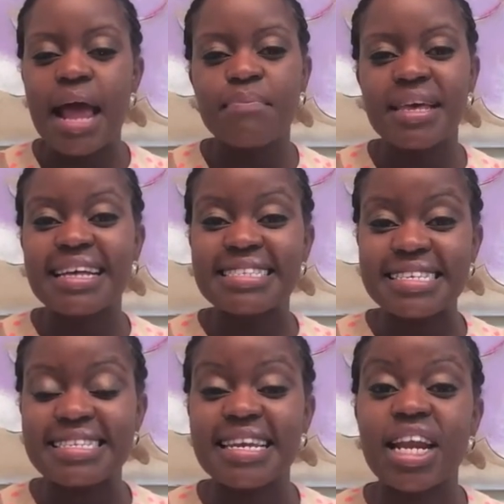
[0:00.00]
be
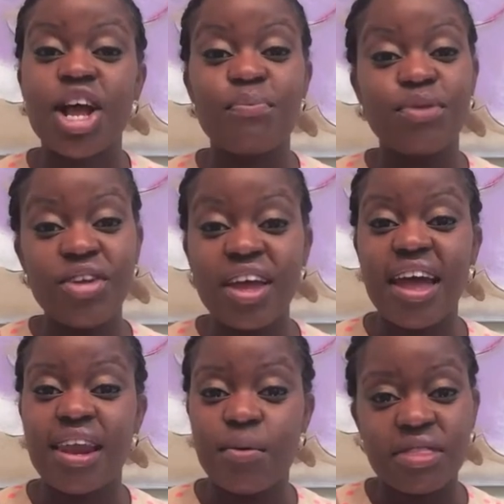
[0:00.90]
consistent in
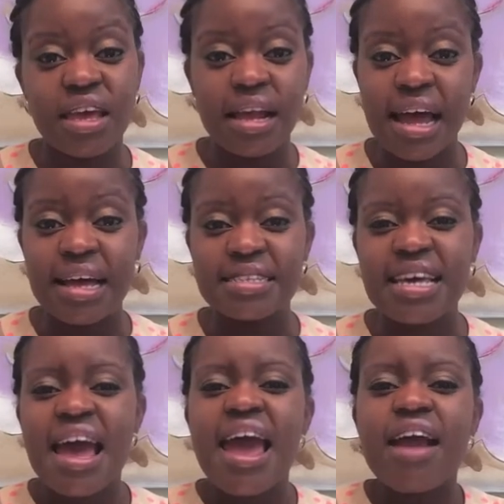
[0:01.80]
communicating with their clients,
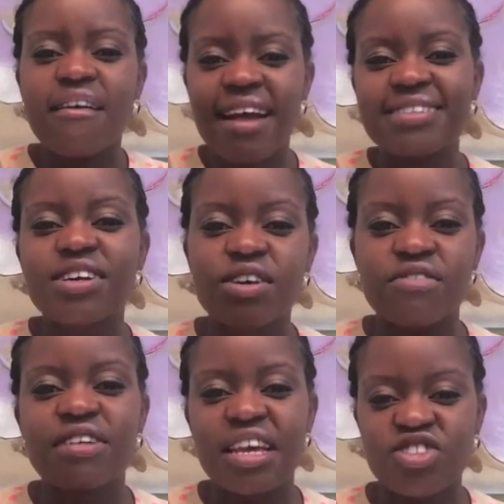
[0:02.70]
it creates a
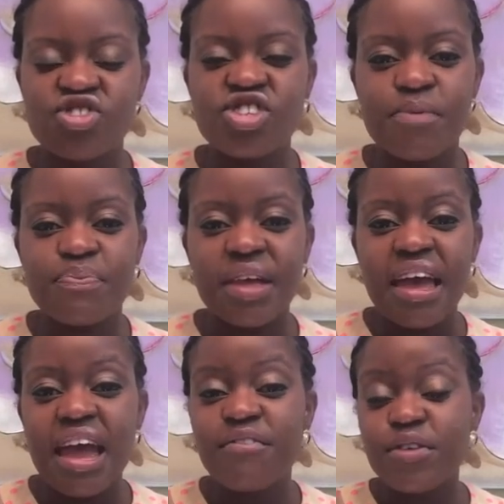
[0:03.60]
good relationship.
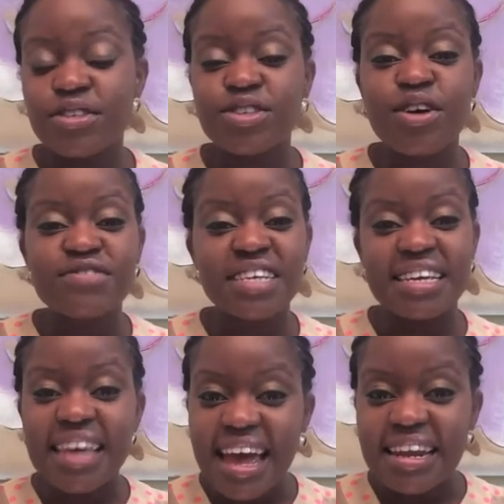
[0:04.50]
Infusionsoft,
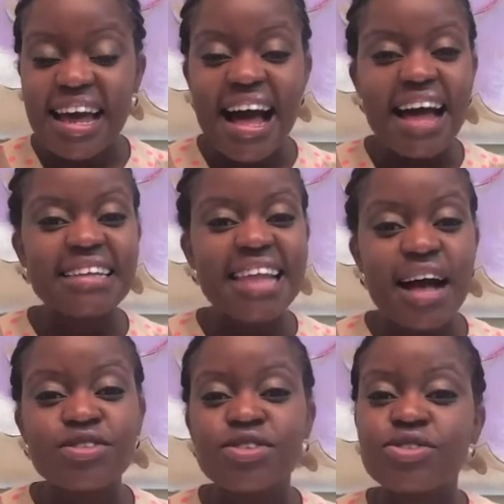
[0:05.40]
again,
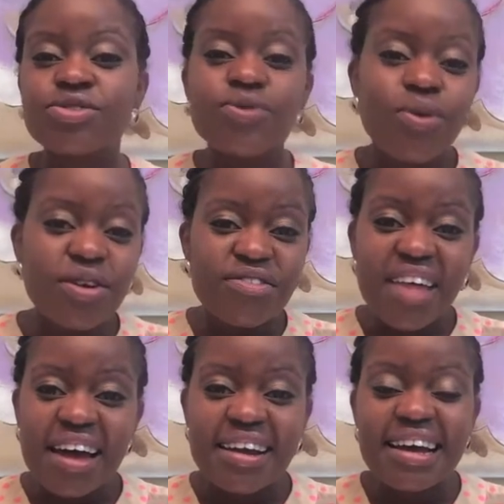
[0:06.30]
allows you to do all of
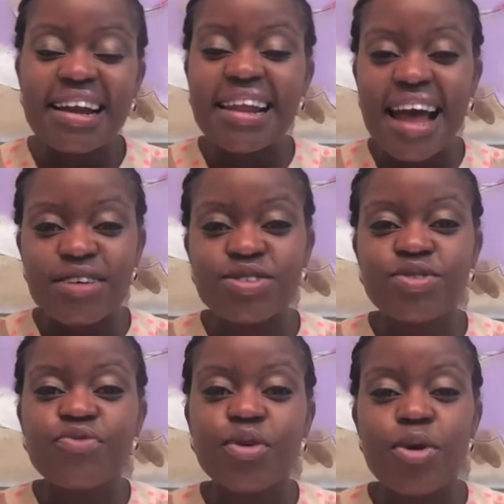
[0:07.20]
that. It
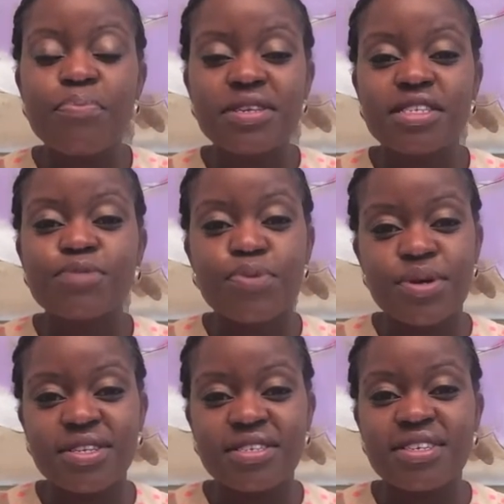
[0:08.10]
allows for your business
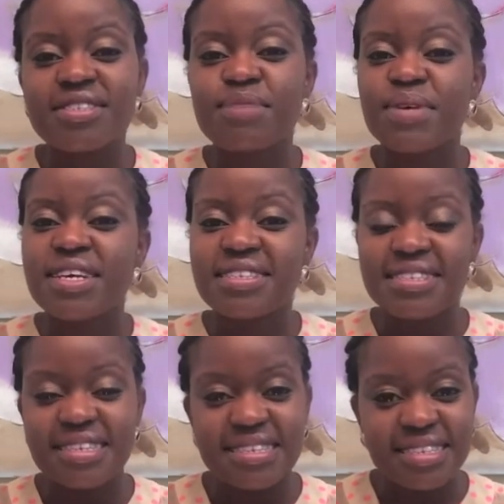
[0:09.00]
processes to be
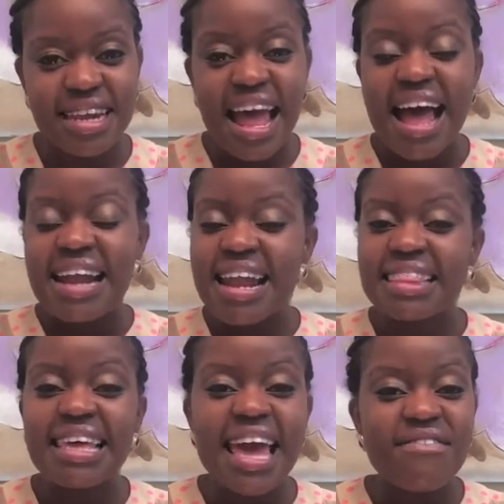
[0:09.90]
consistent.
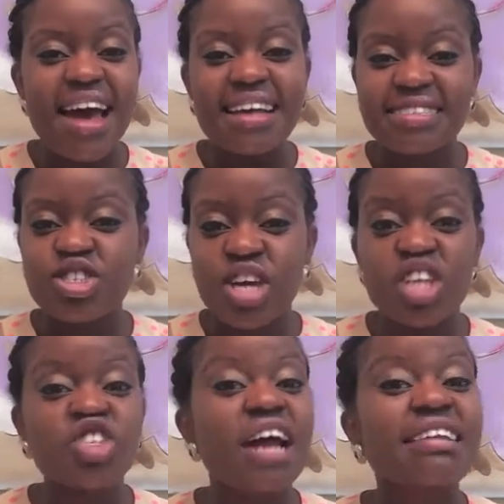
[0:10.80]
Nothing ever has to
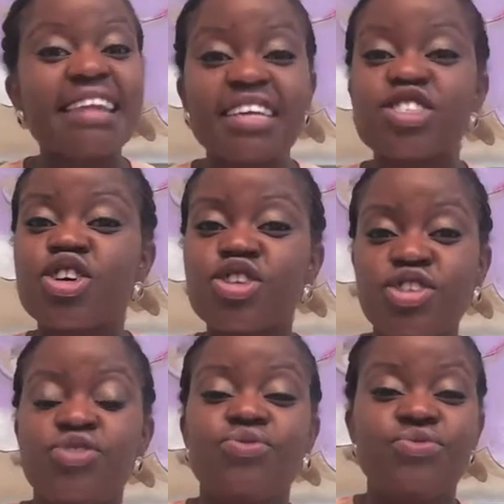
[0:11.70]
change unless
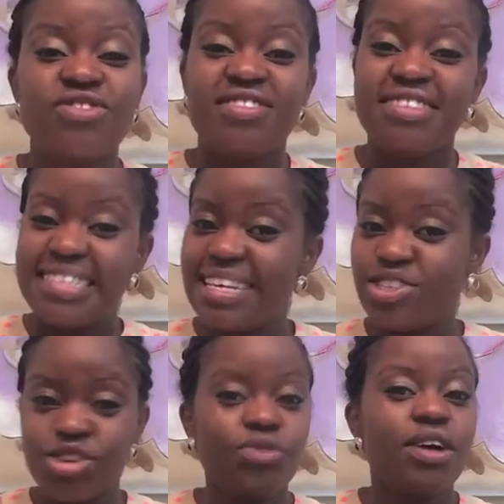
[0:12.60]
you say
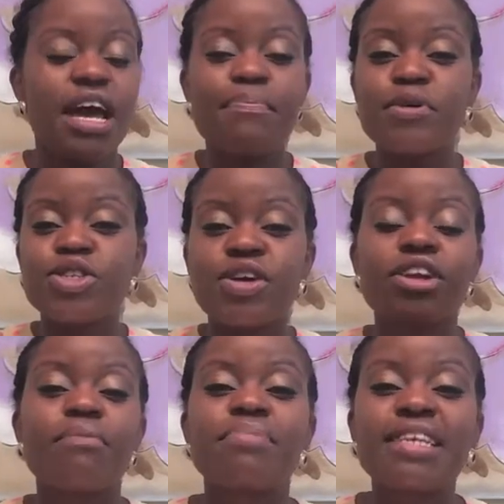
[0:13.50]
so. It puts you in
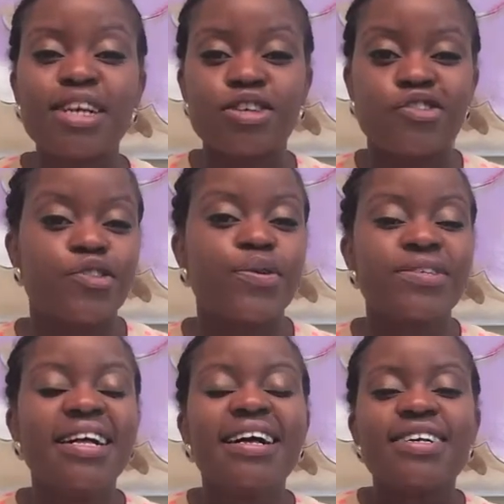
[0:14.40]
complete control.
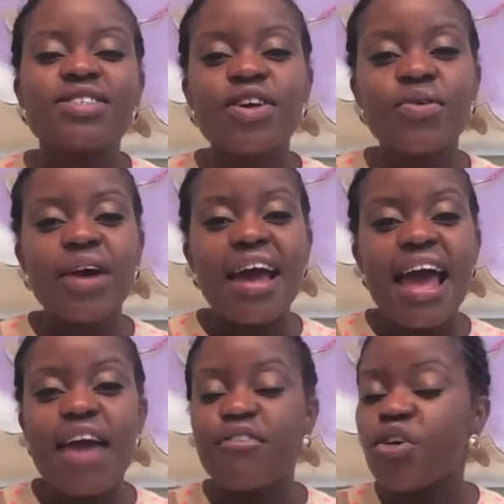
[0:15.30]
So
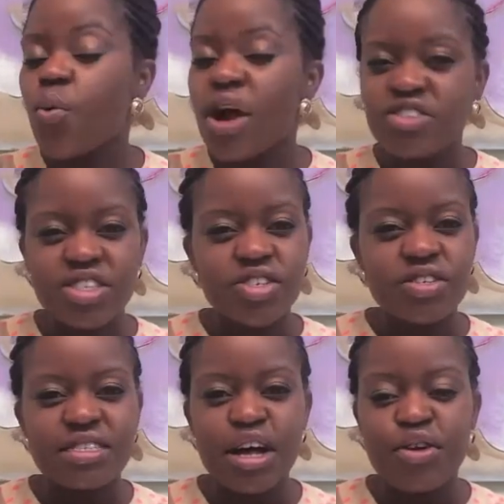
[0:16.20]
if you're wondering to
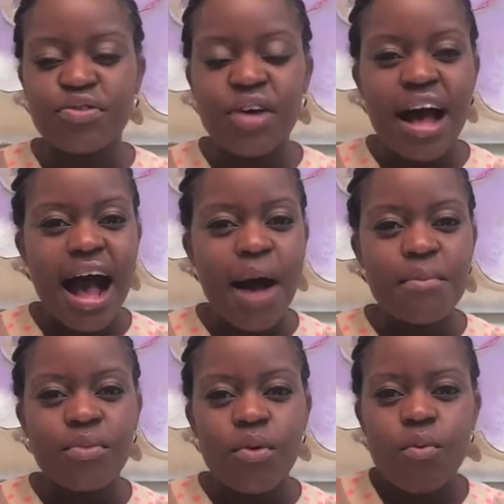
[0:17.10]
yourself,
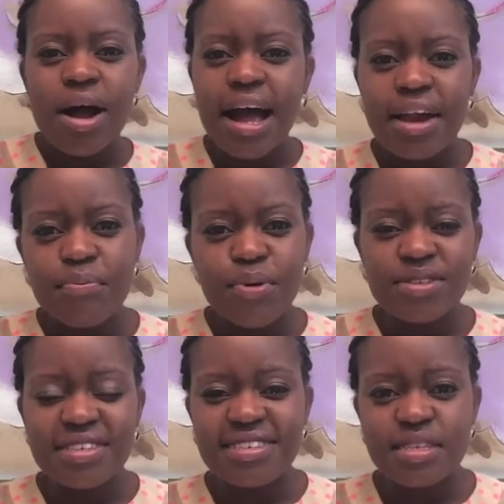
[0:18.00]
what kind of
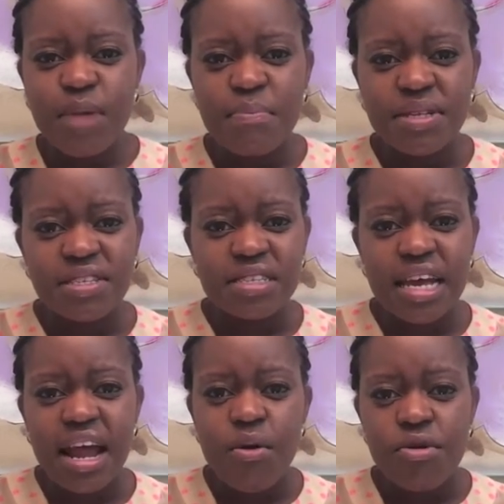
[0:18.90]
processes in my business
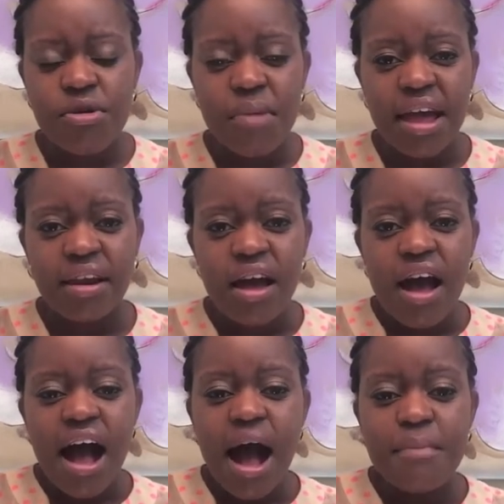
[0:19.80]
can I automate?
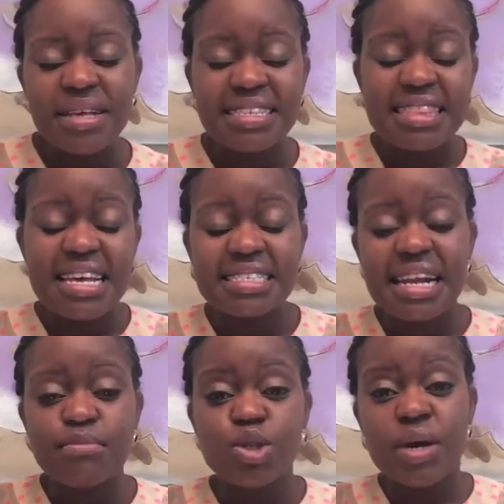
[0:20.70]
Is there things
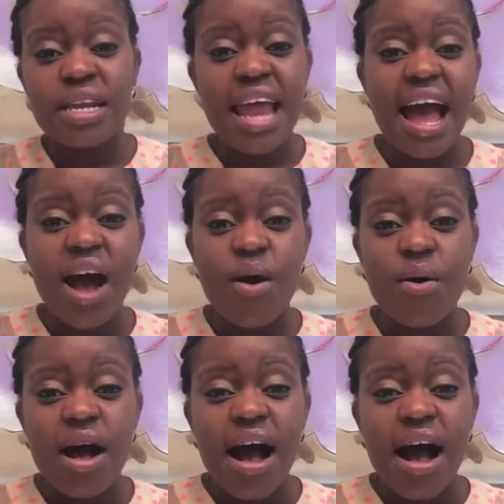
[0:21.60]
that I'm doing now